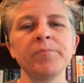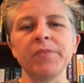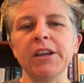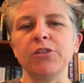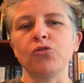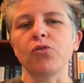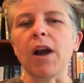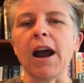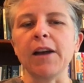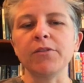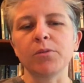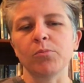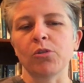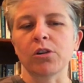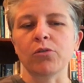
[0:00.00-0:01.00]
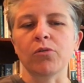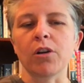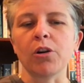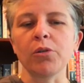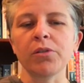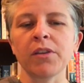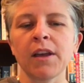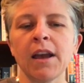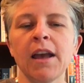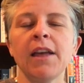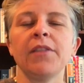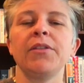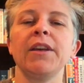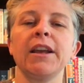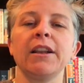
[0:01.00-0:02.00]
It drives more growth.
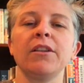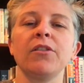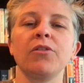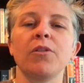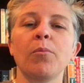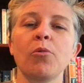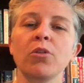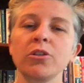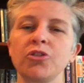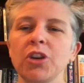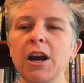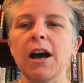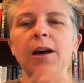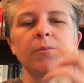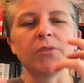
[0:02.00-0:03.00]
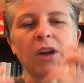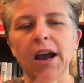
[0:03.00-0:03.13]
Then the more jobs,